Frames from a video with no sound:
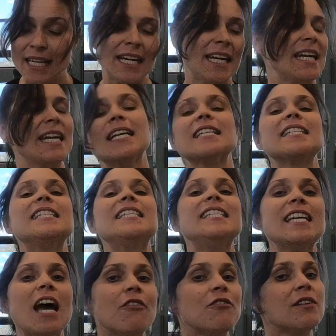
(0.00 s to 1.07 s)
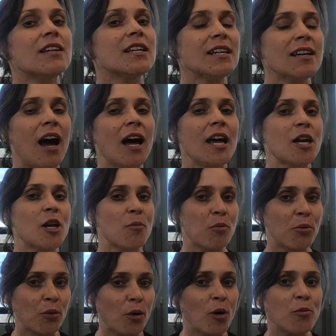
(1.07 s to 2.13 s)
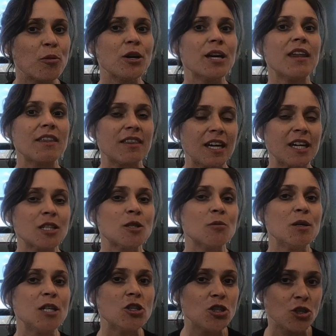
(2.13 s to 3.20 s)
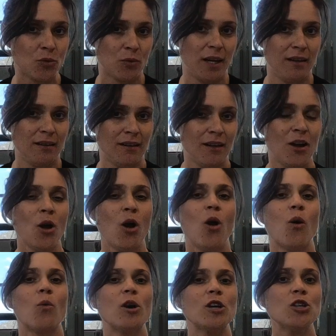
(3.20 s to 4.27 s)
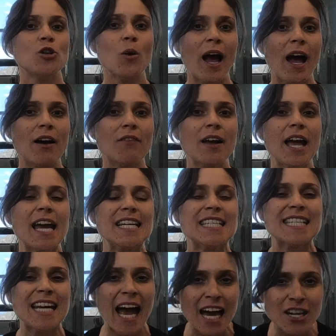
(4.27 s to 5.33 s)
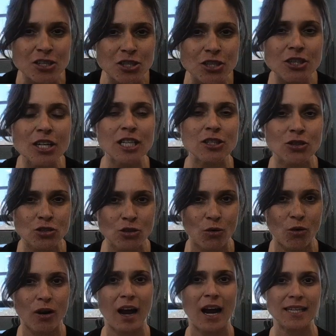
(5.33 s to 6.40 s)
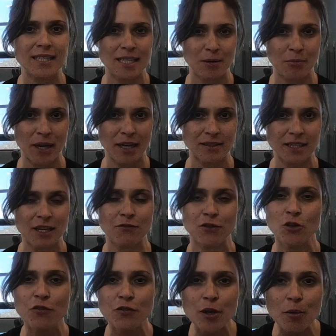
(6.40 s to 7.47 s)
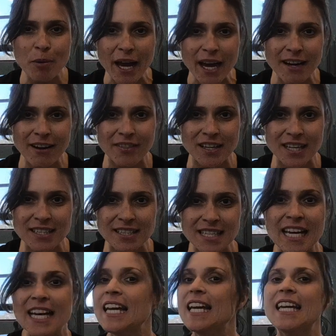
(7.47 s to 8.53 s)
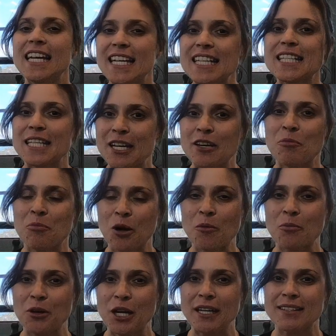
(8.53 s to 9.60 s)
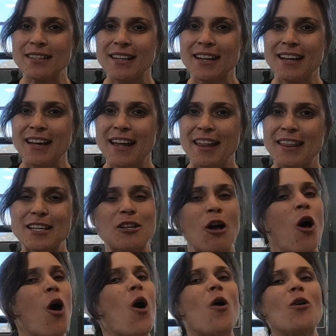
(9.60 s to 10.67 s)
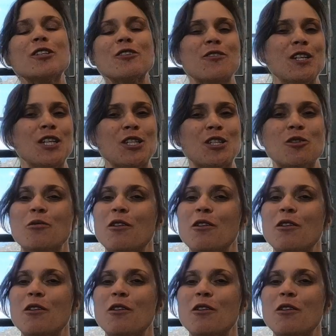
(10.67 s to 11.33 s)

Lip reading: and it is definitely not an appropriate thing to be doing when you have a tender and sore IT band. If you feel pain on this, it is inappropriate. That's a whole different issue,